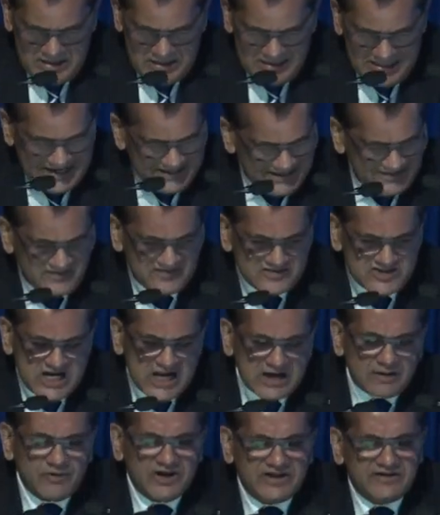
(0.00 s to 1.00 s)
Ladies and
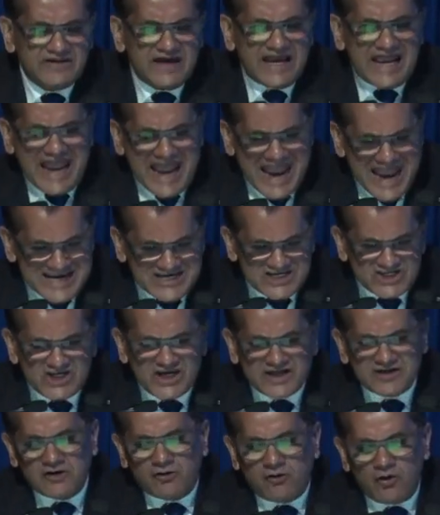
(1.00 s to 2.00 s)
gentlemen, the
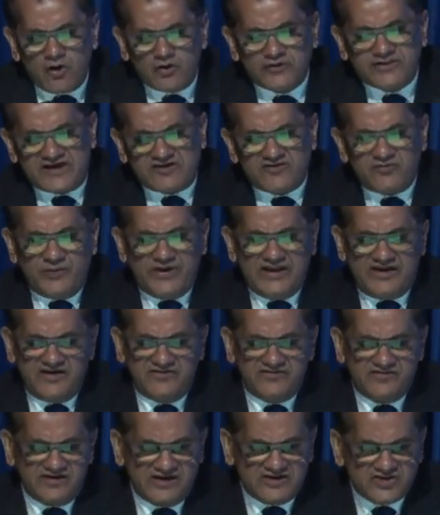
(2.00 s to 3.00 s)
Asian growth
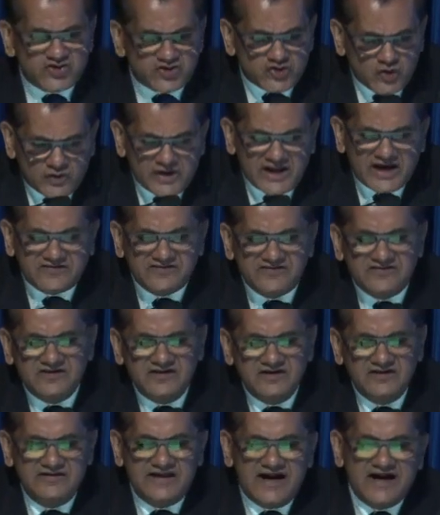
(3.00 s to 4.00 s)
experience has shown us
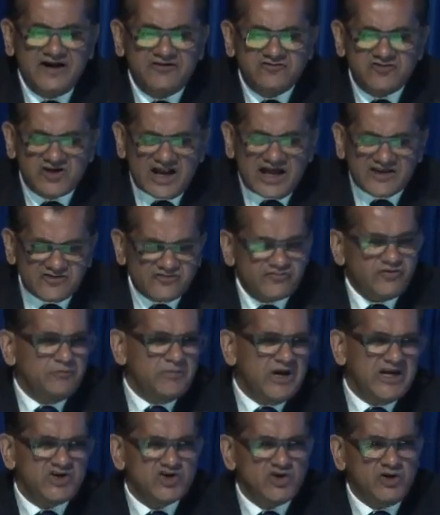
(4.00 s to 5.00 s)
that a
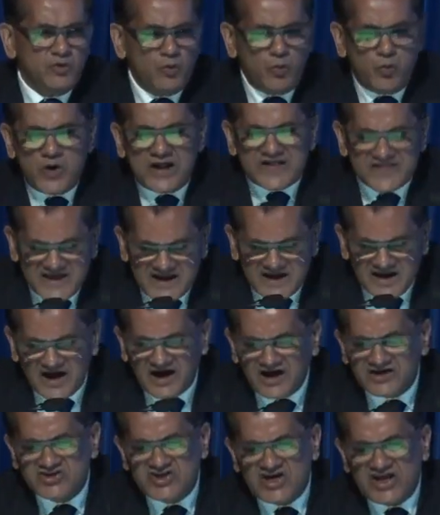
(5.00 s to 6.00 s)
transformation within
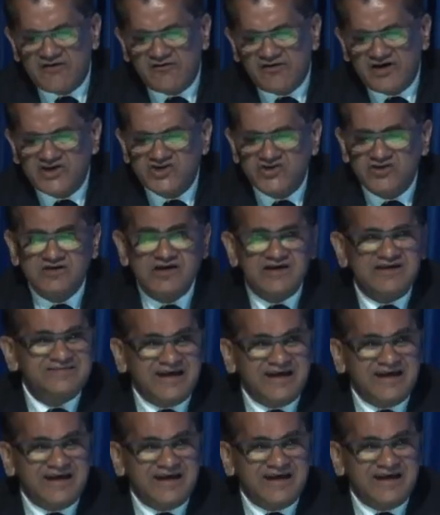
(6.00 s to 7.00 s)
a
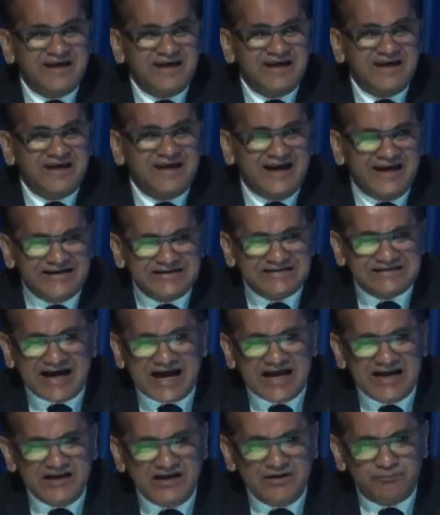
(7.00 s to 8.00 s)
generation is
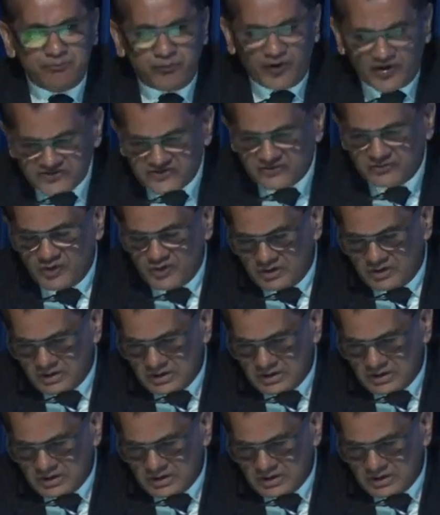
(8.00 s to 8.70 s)
entirely possible.